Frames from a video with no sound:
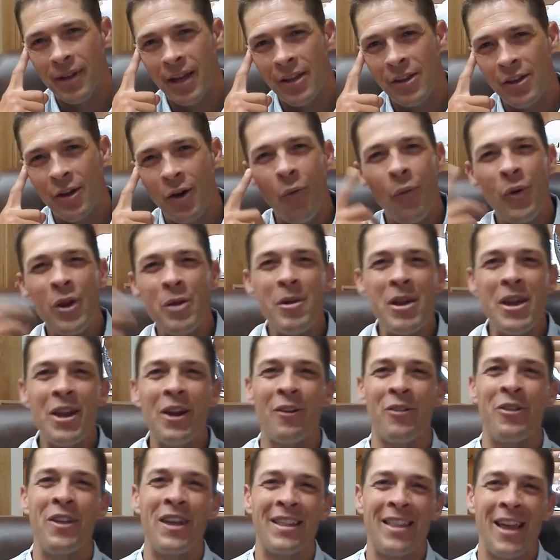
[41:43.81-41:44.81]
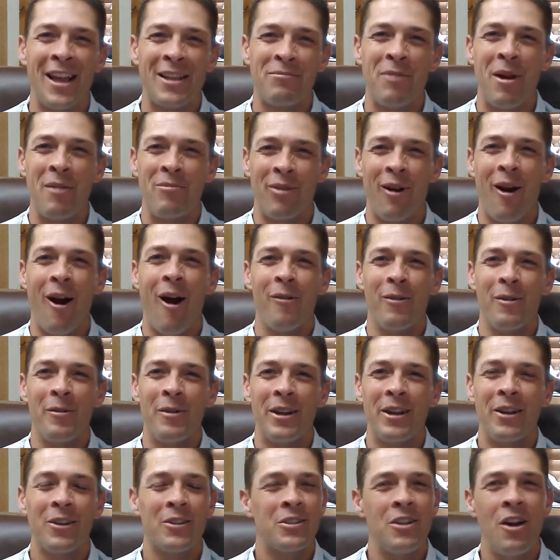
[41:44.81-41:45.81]
And you go, what do you mean you don't think that's my problem?
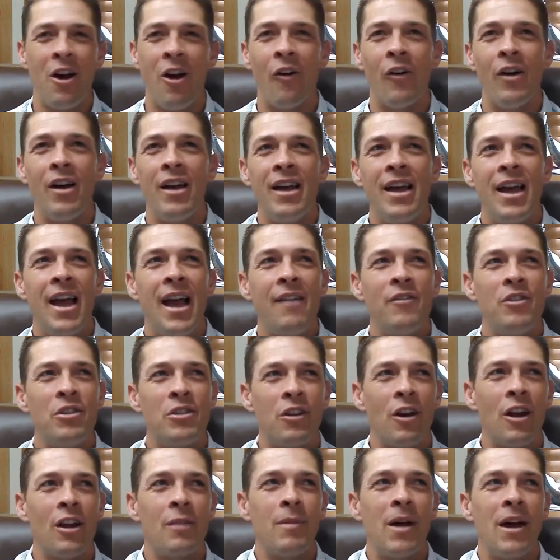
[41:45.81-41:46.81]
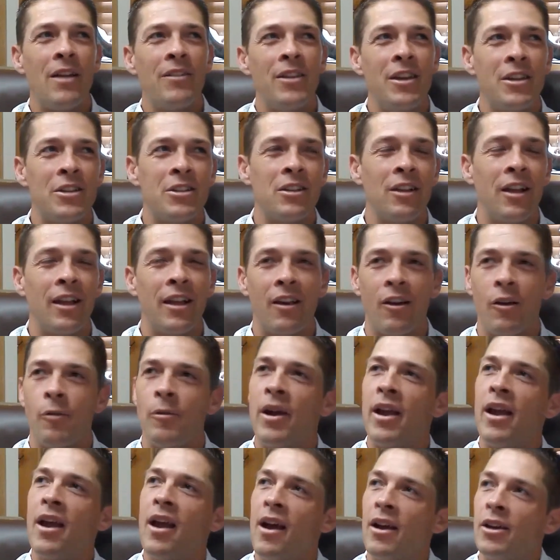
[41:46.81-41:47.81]
And he goes, no. Have you thought about this? You're like, oh
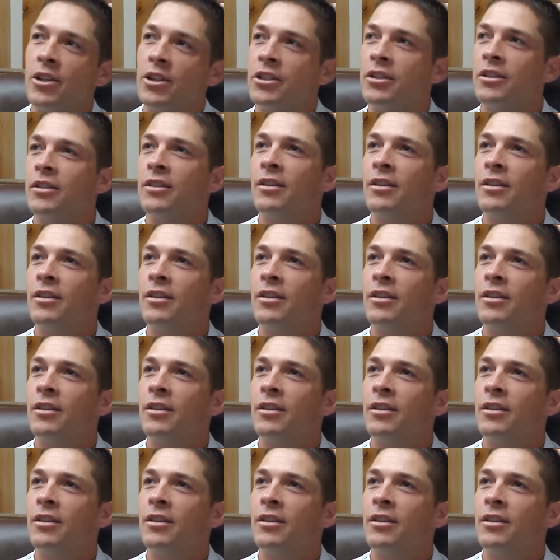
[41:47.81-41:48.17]
my gosh.